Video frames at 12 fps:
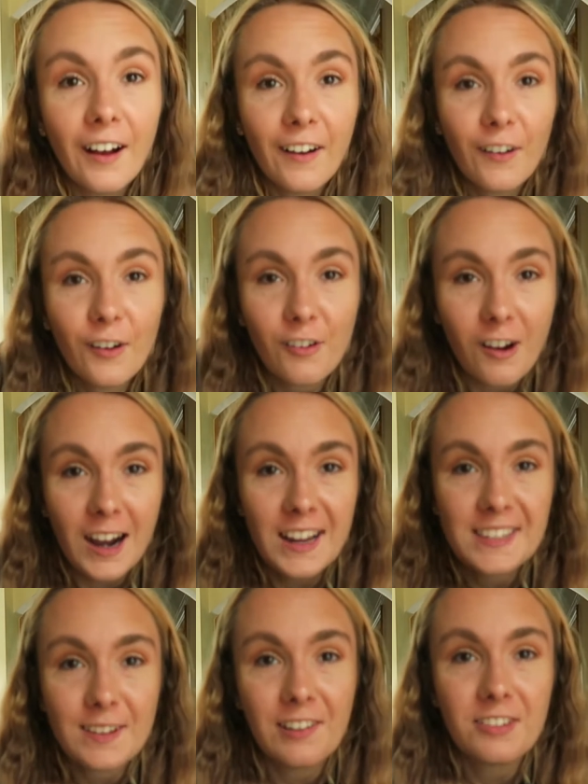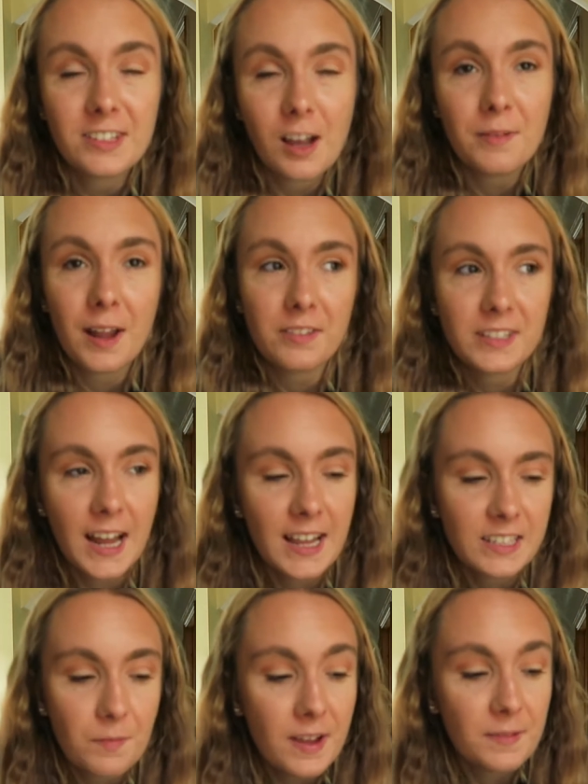Alright, so I've just come
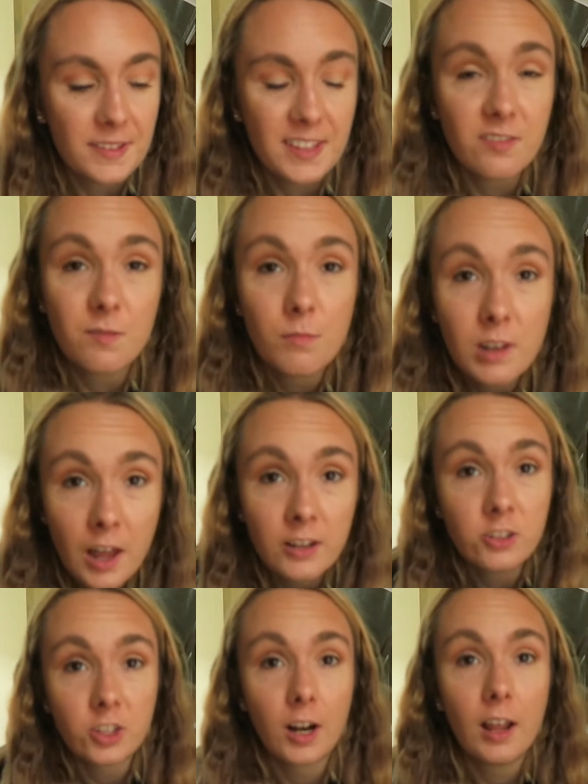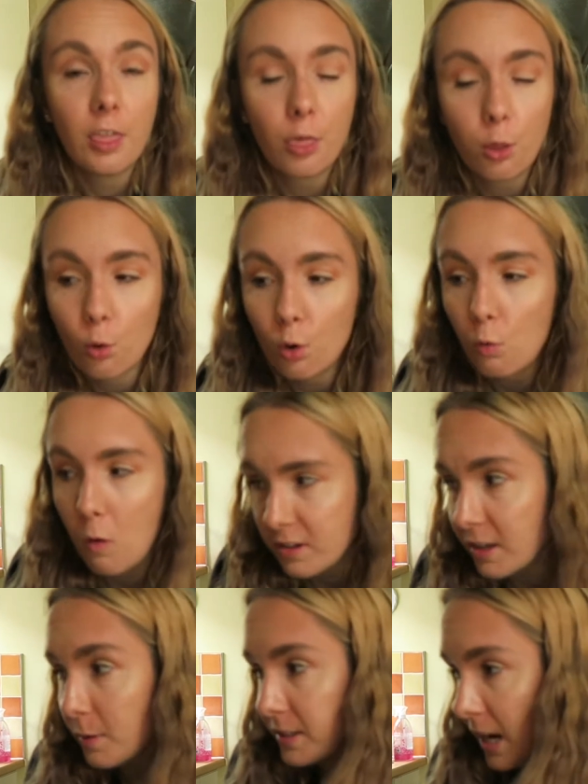downstairs to make myself some lunch, and I thought whilst
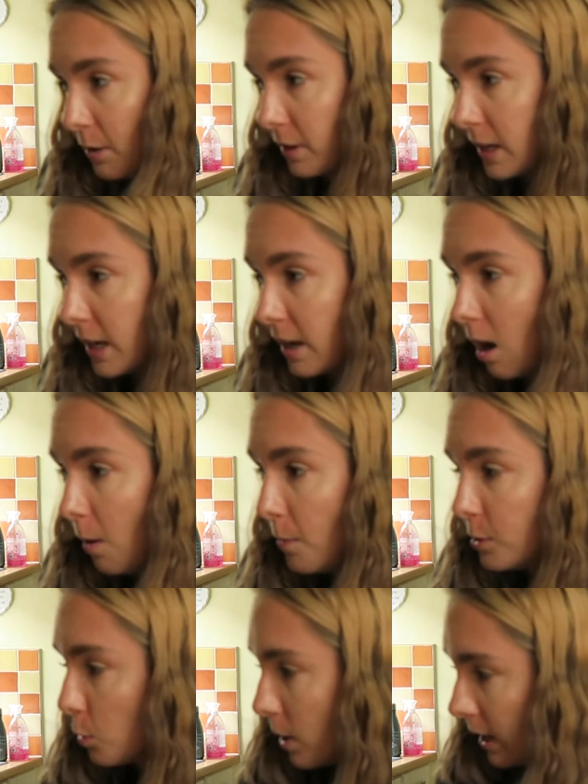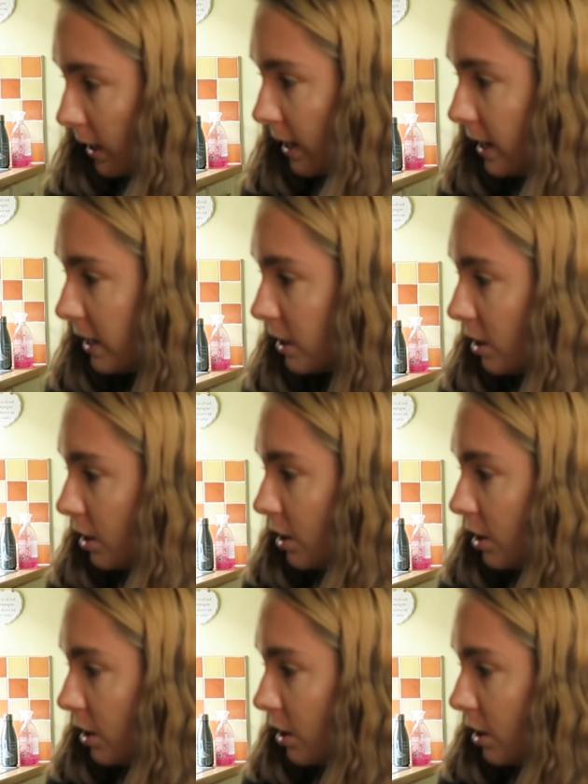I was down here I would quickly